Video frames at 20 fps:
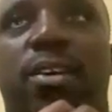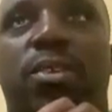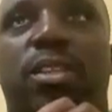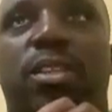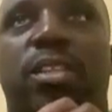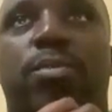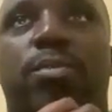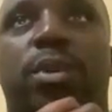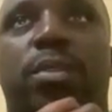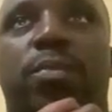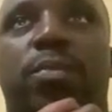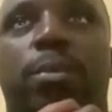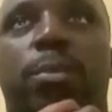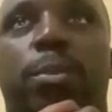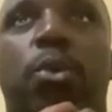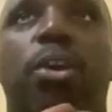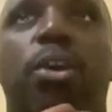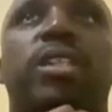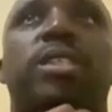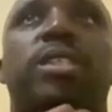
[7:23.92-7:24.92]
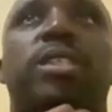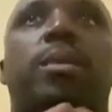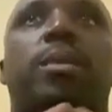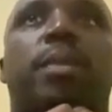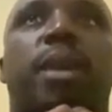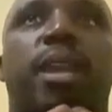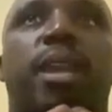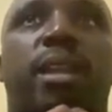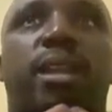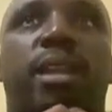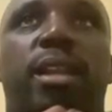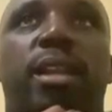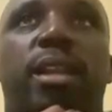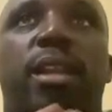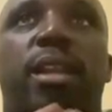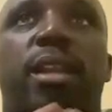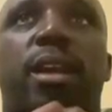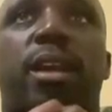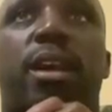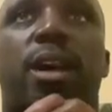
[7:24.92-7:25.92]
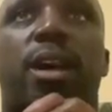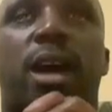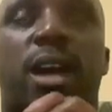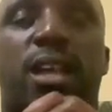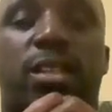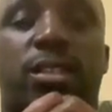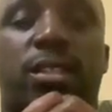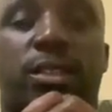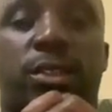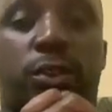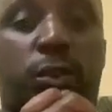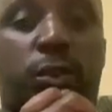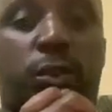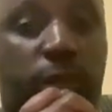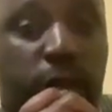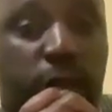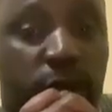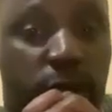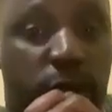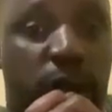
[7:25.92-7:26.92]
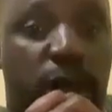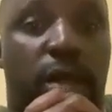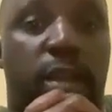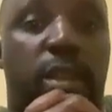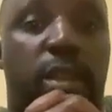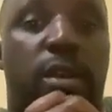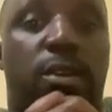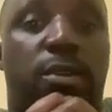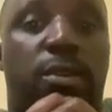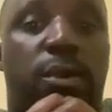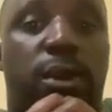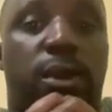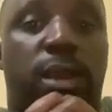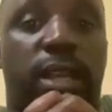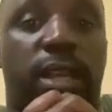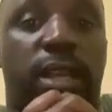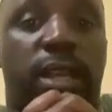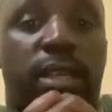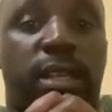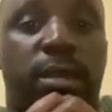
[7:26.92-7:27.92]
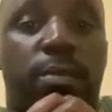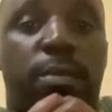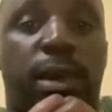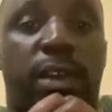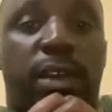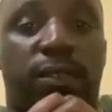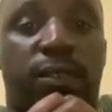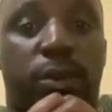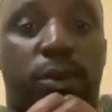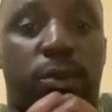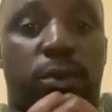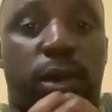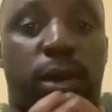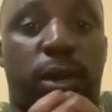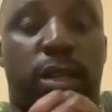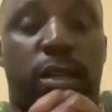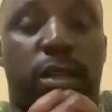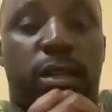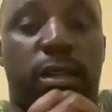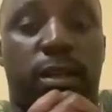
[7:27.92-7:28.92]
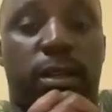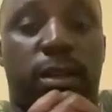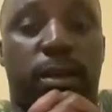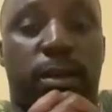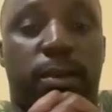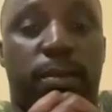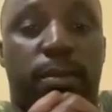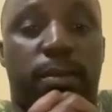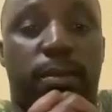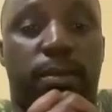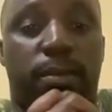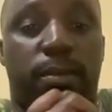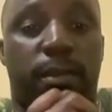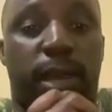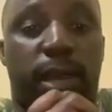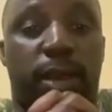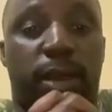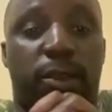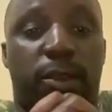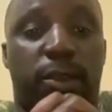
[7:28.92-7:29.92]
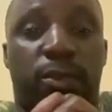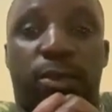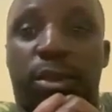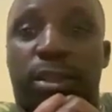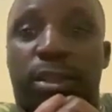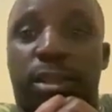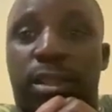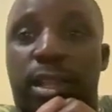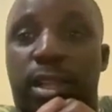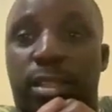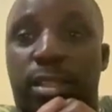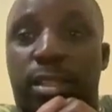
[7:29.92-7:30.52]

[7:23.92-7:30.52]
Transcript: context, but pointing mainly at Northern Uganda, where I did my field work. I don't know whether